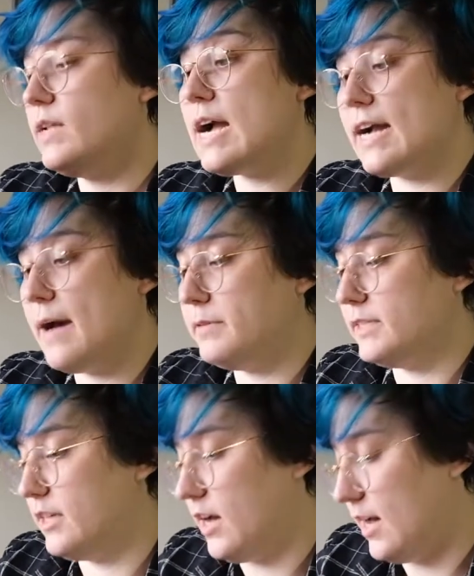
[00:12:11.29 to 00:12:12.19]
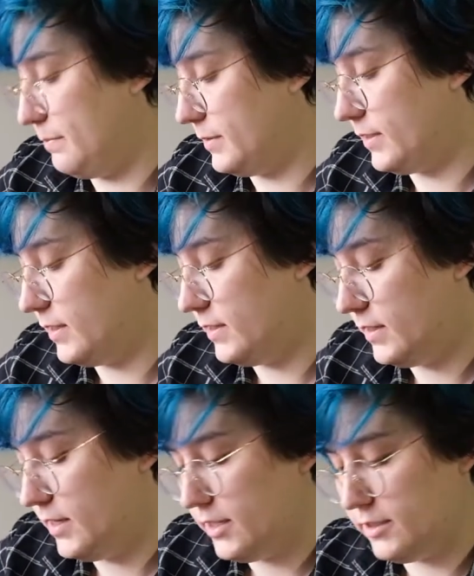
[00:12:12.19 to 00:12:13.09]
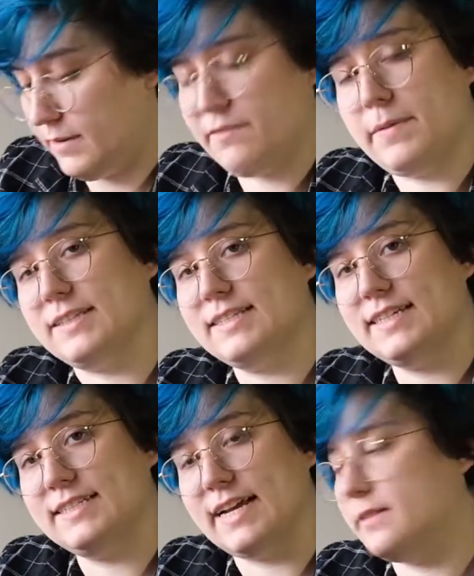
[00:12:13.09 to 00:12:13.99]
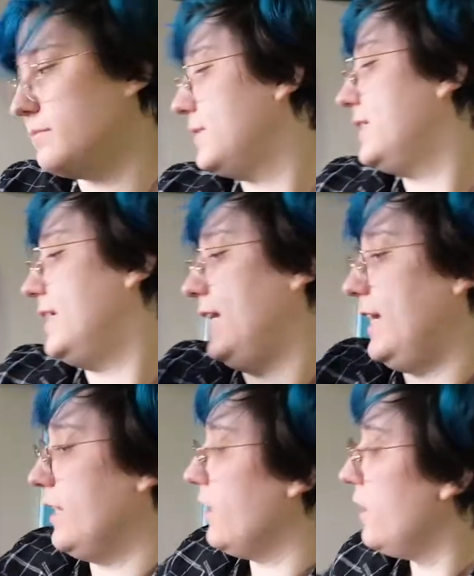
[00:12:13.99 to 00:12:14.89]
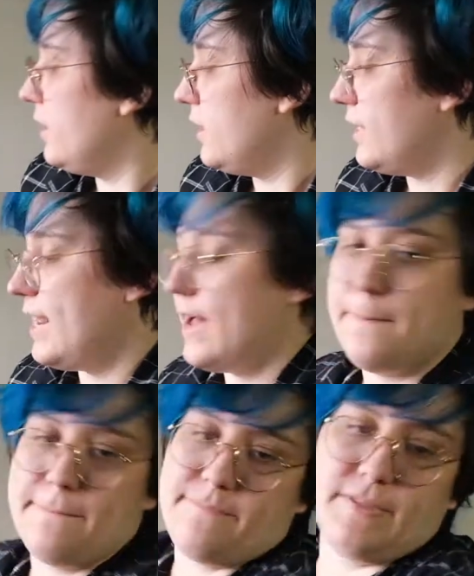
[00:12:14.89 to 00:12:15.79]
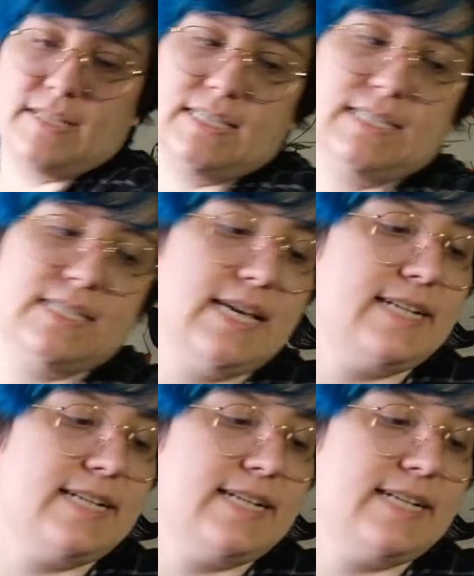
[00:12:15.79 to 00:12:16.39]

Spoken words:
couple of tops. So we have about 6 items in here. Now, let